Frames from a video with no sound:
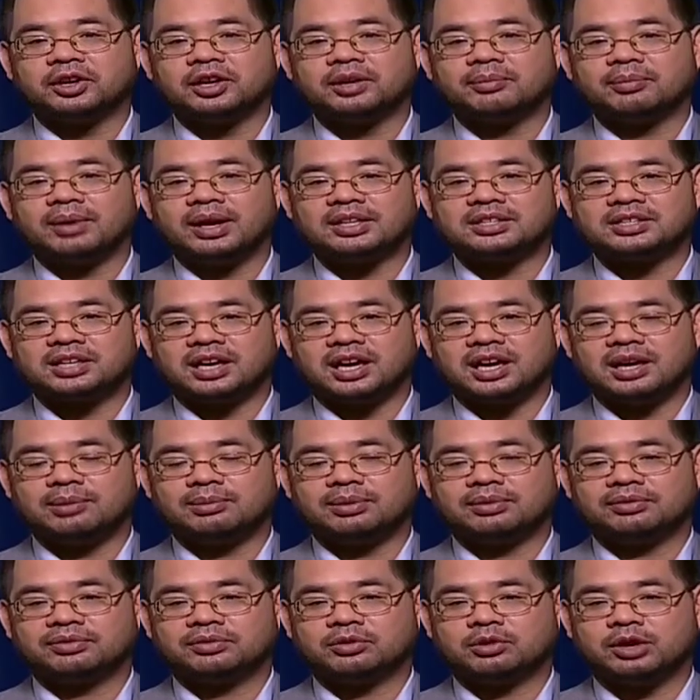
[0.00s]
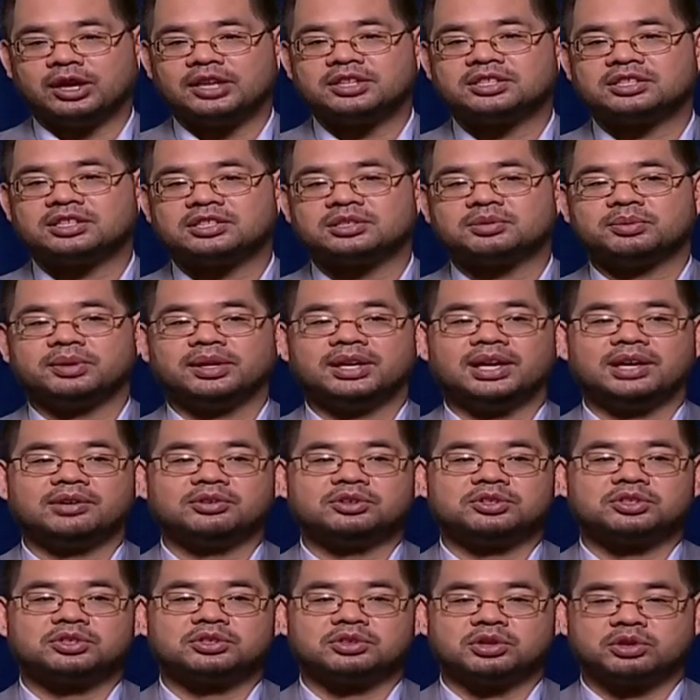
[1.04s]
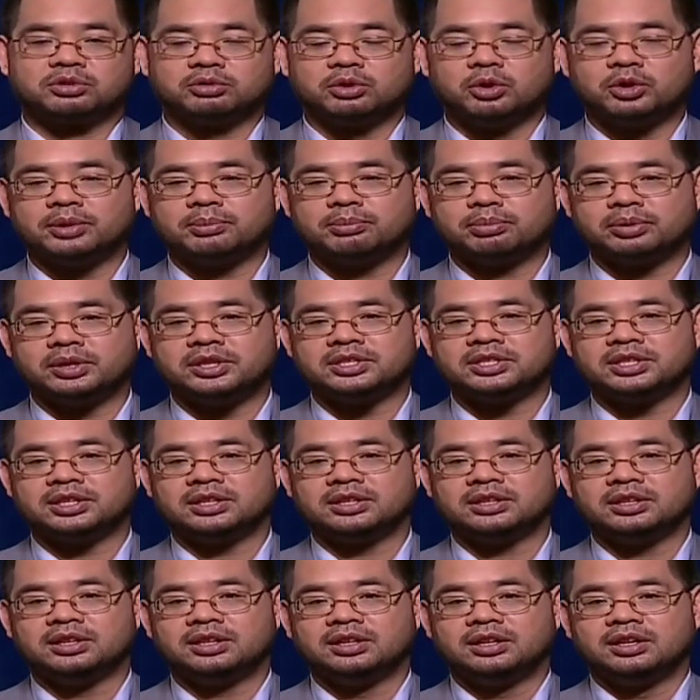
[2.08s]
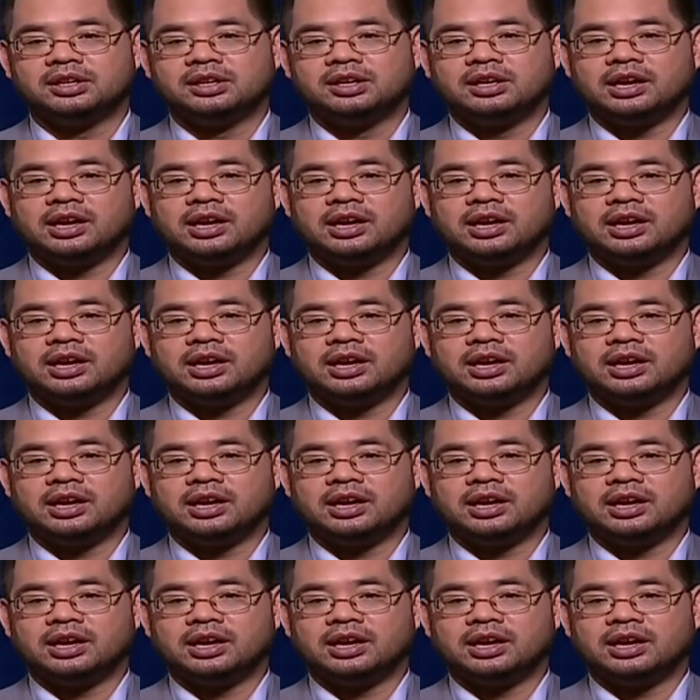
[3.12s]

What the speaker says: during my time of crisis, when I was thrown in prison